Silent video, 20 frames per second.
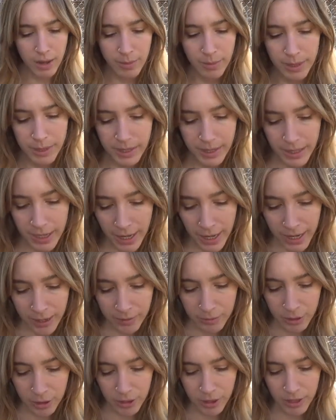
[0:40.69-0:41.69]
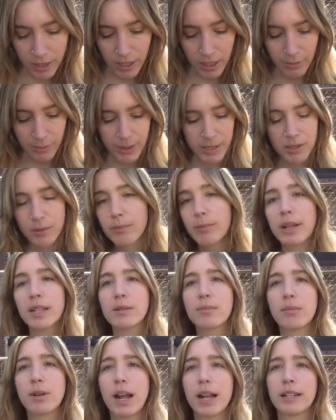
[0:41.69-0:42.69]
But today we'll just talk about some
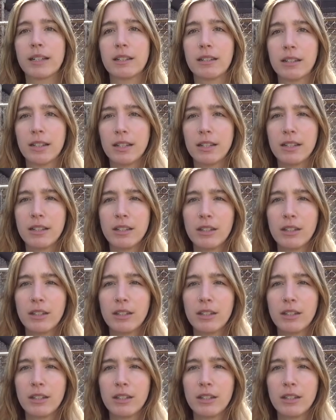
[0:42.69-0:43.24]
best practices.